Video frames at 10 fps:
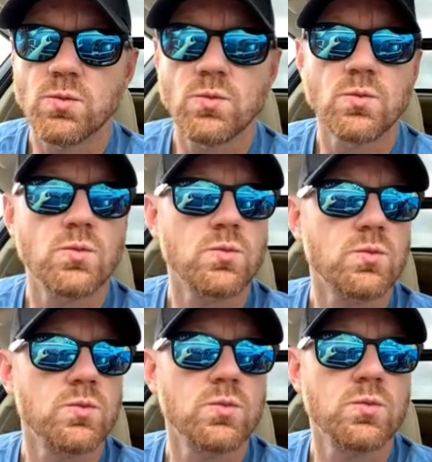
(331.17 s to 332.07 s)

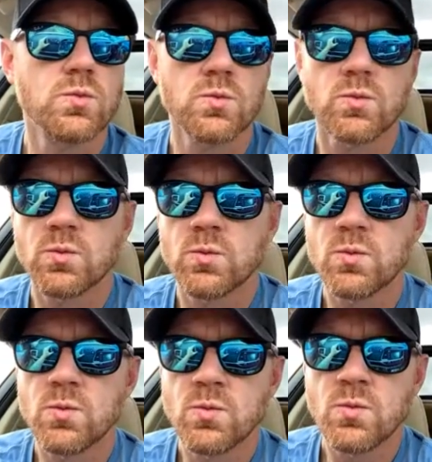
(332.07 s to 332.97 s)

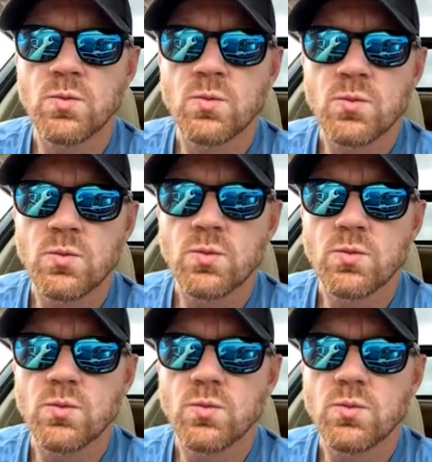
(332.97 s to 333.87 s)

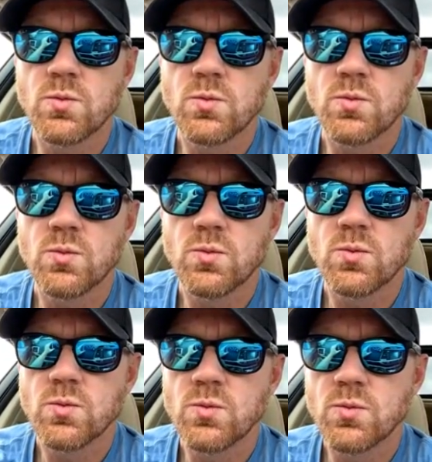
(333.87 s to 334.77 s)

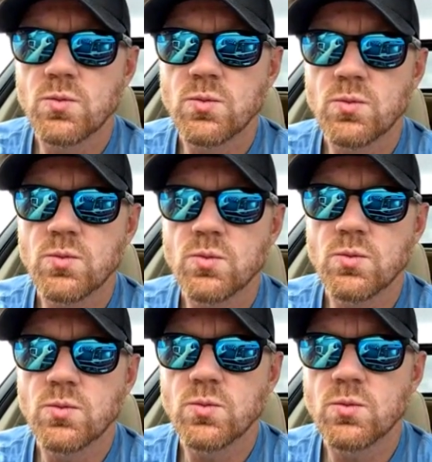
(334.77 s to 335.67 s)

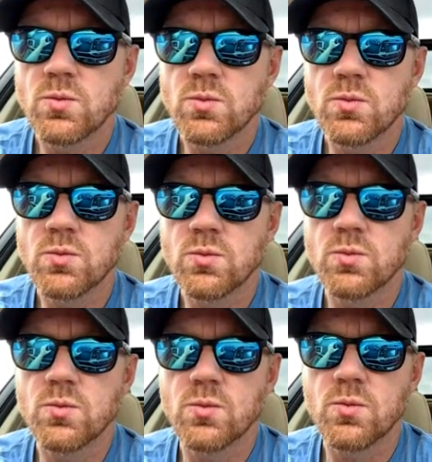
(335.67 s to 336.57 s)

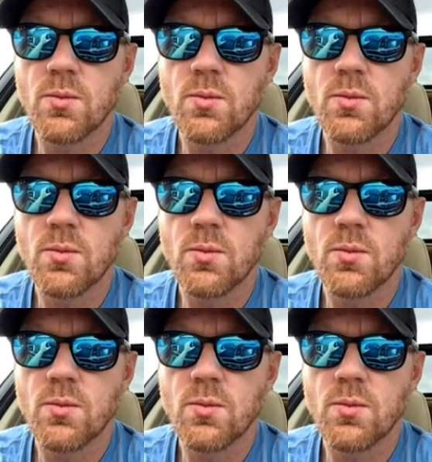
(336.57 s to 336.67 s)
(silent)